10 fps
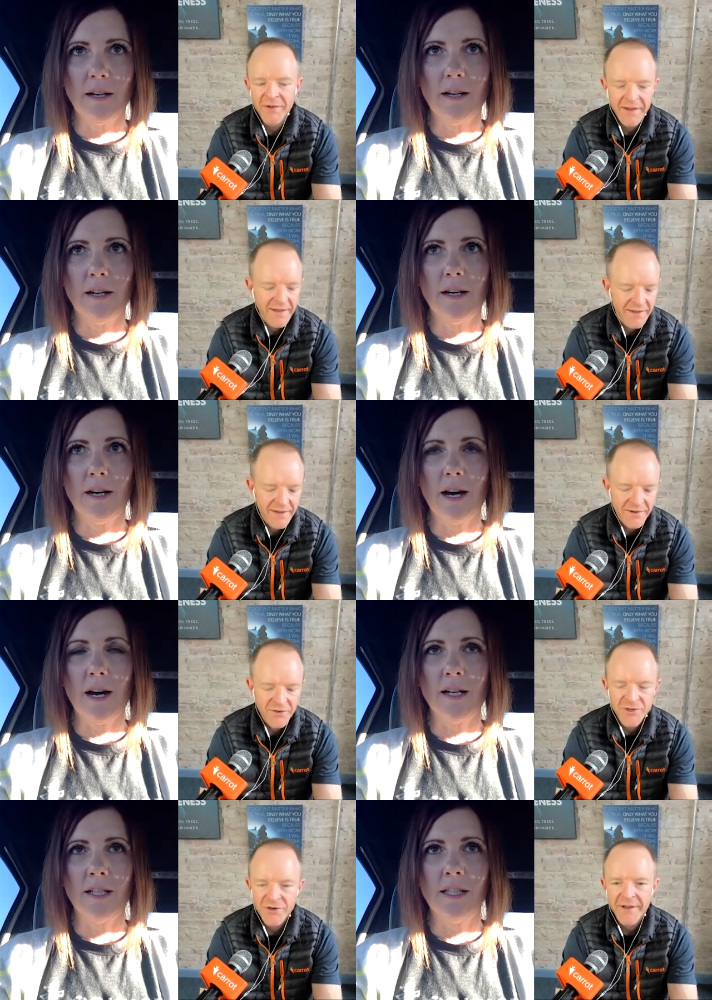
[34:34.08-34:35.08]
Speaker 1: you
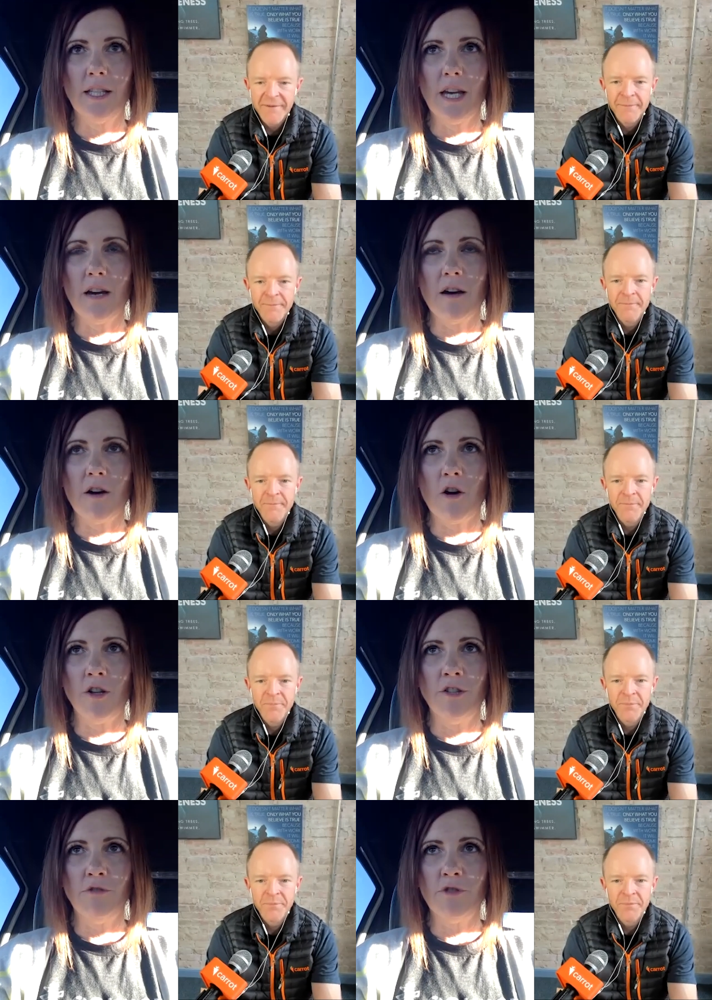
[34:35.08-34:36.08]
on your journey? Yeah,
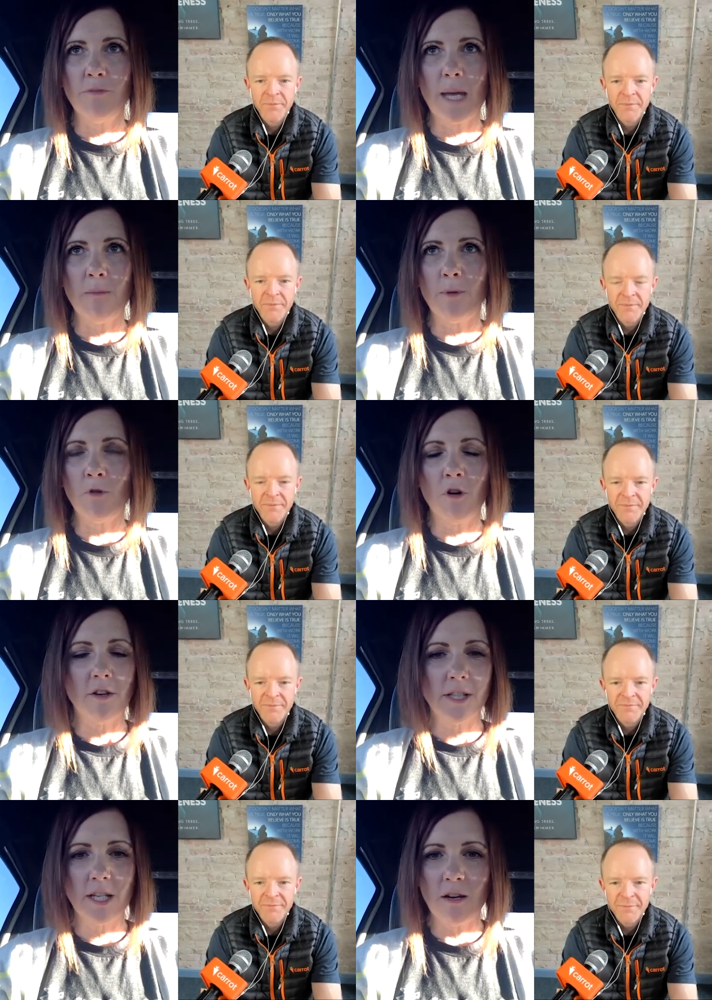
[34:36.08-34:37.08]
on YouTube, April
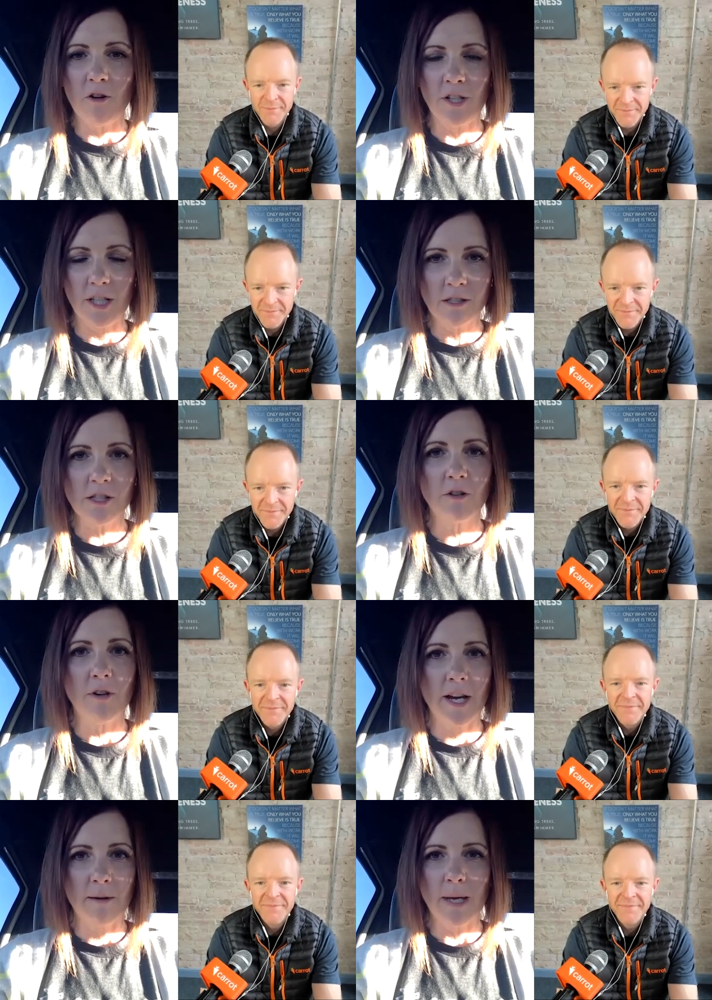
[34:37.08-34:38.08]
Crossley. On
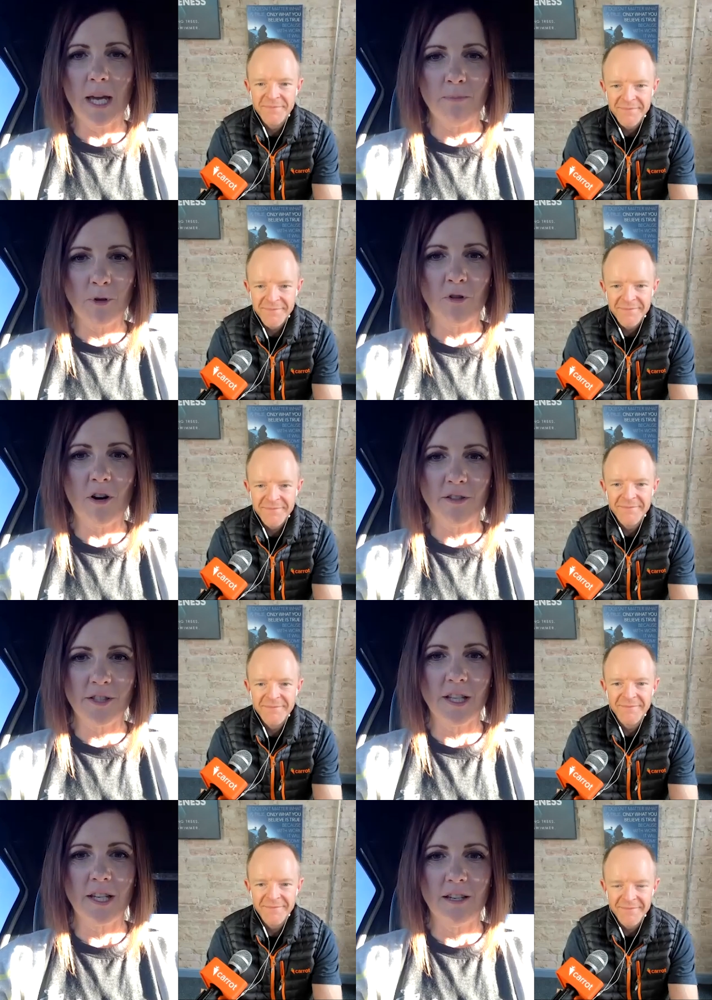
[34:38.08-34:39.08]
Instagram, April
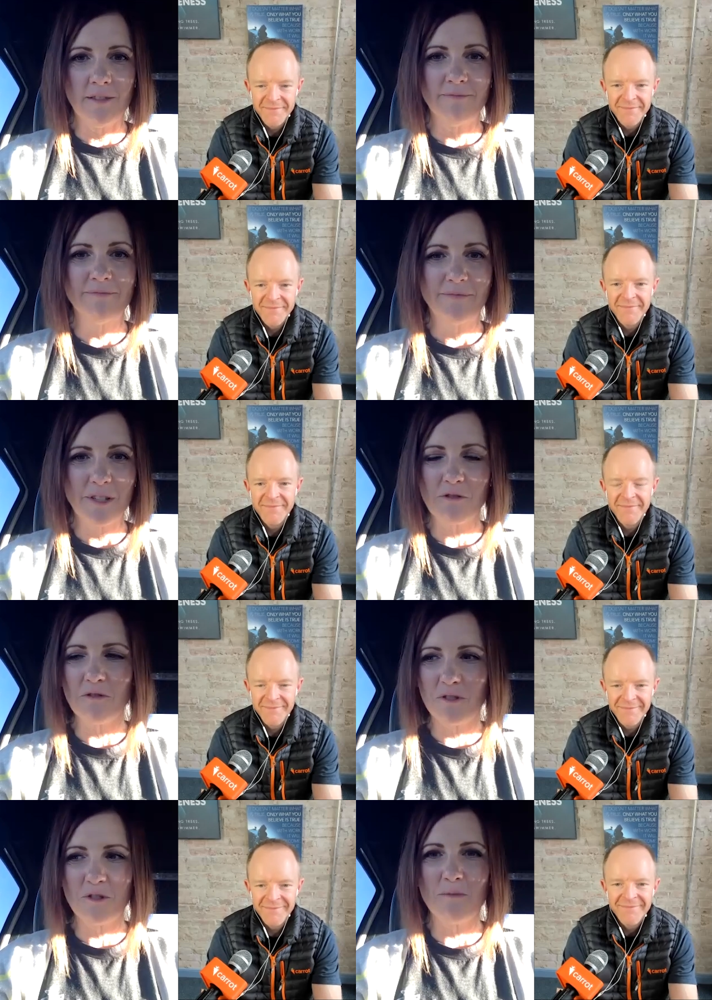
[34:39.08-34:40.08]
Crossley. Those
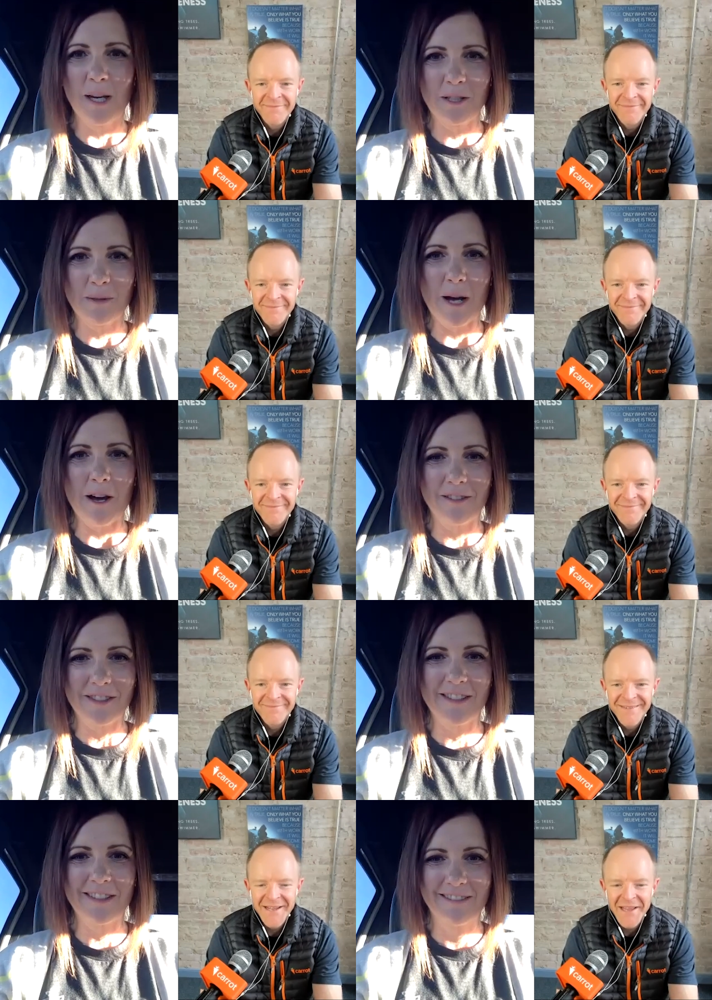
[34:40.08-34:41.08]
are the two
Speaker 2: best
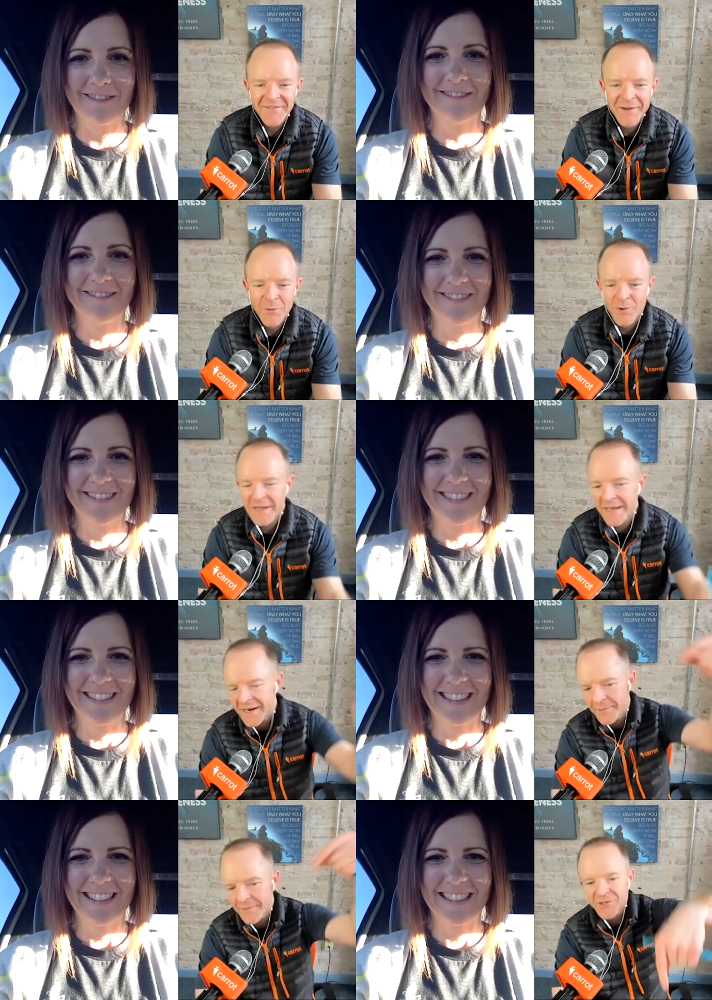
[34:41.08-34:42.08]
spots. I love it. And we'll link
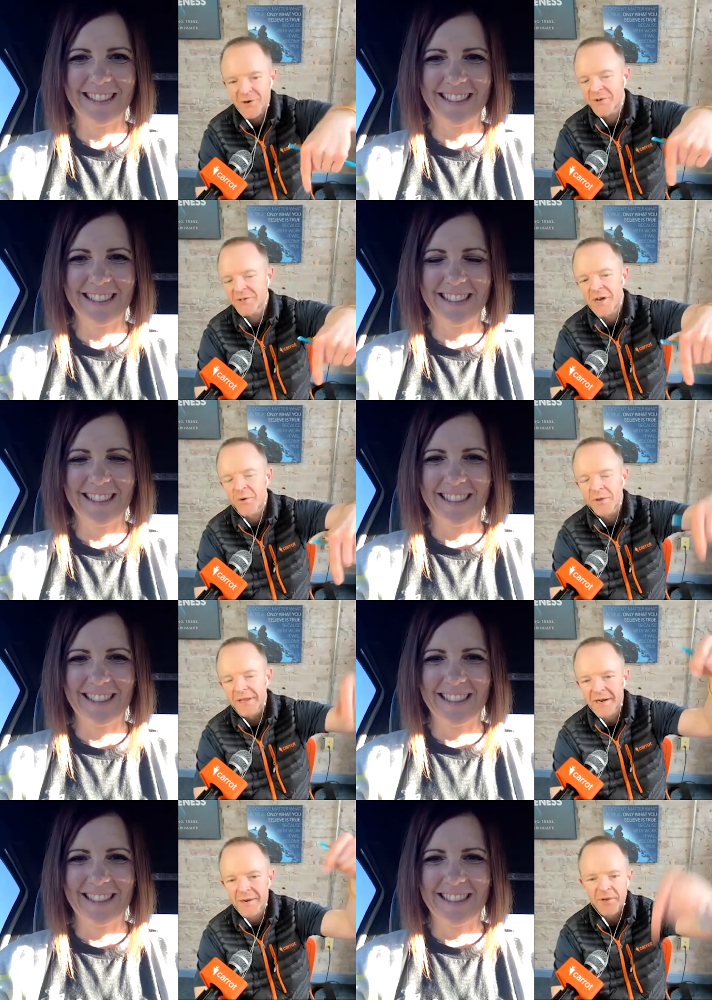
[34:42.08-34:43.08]
it up in the show notes, y'all. We'll
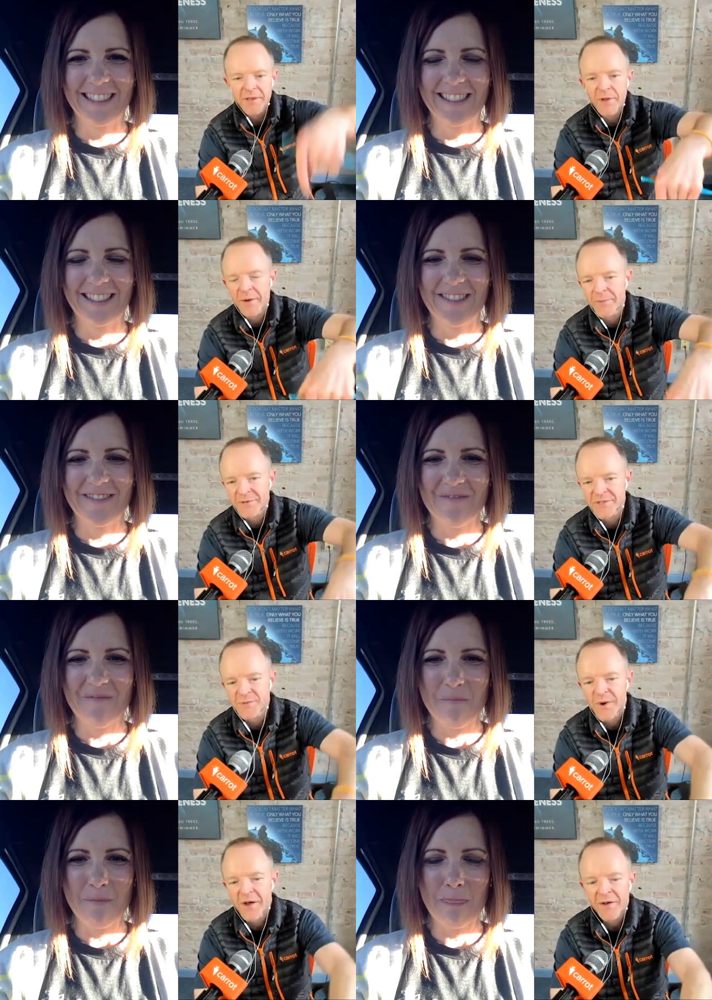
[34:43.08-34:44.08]
link it up on the blog post
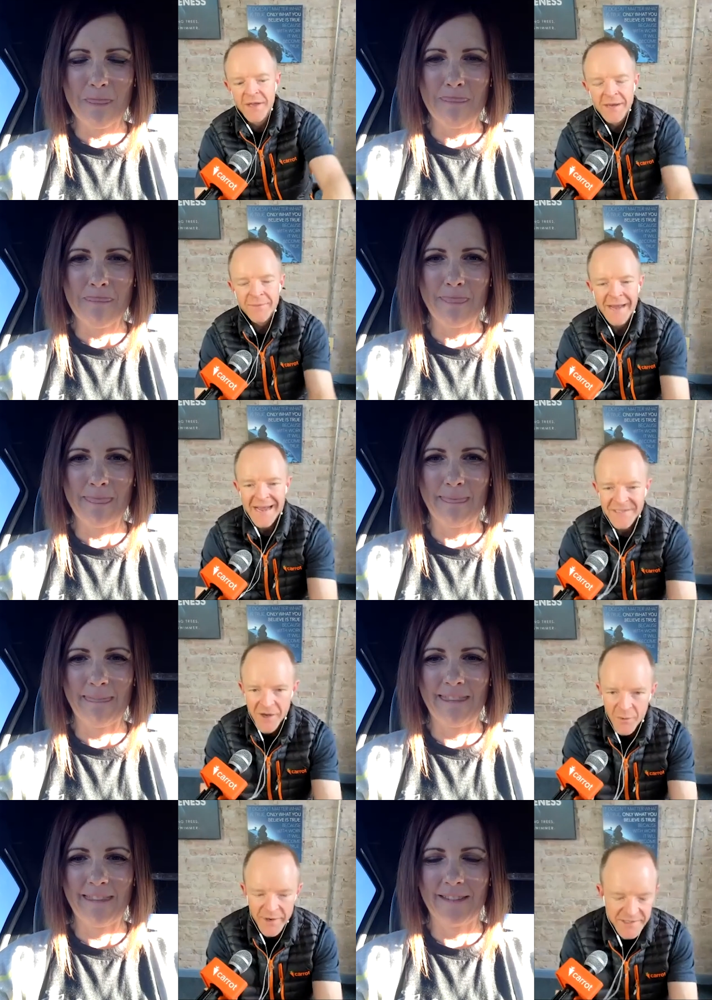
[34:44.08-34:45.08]
as well. But as
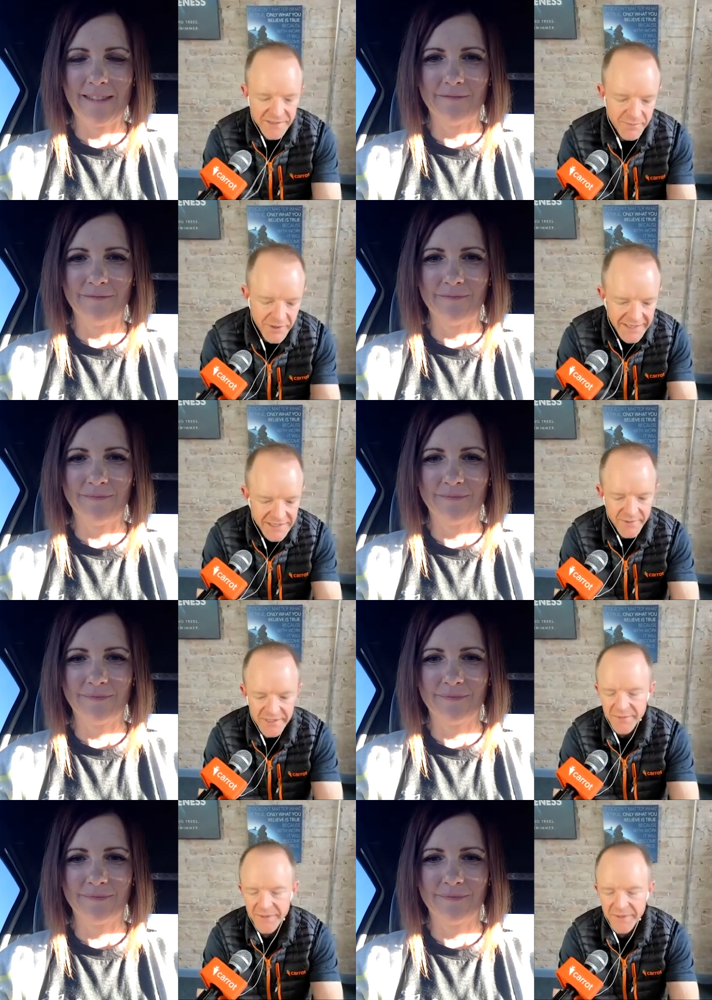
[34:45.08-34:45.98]
always, please, please,